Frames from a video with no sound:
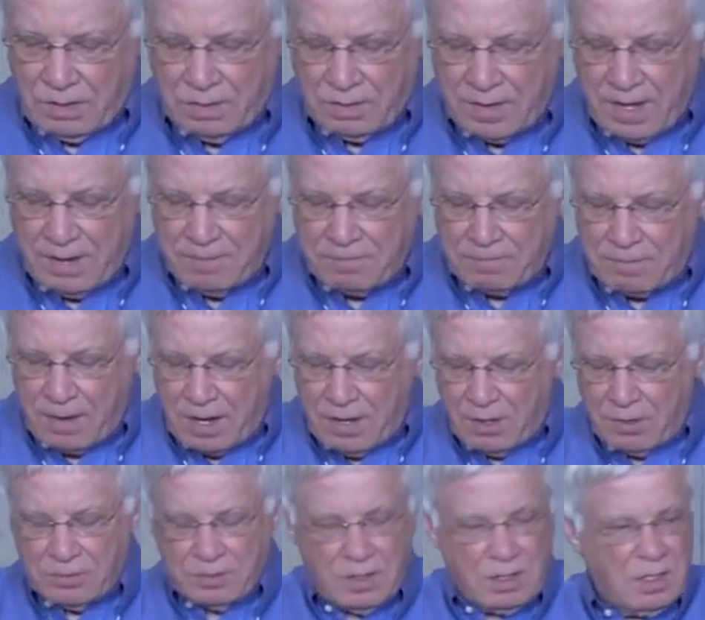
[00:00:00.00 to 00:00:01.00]
they
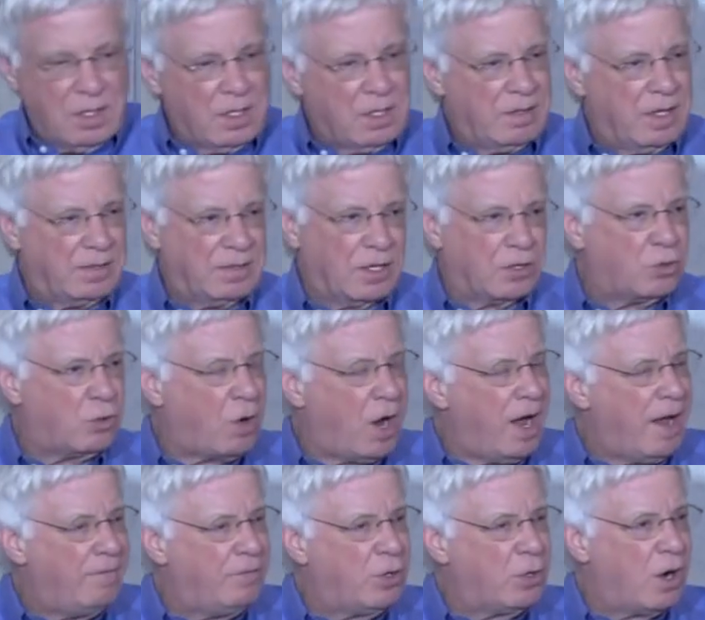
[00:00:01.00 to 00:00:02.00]
found that the
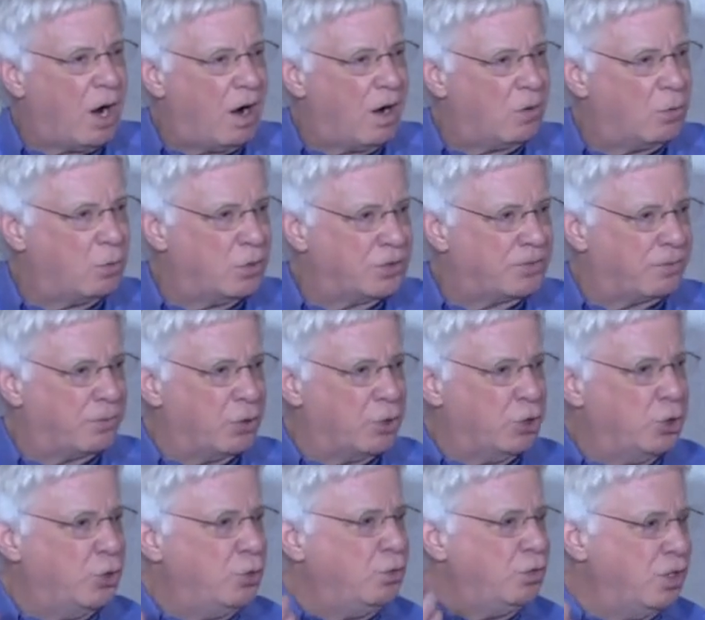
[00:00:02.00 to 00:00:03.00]
cry of their heart was for
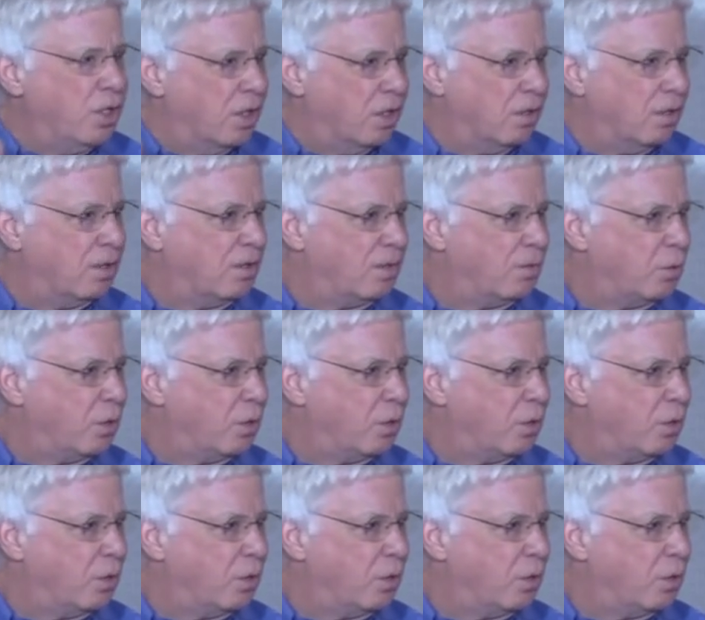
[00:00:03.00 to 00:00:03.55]
union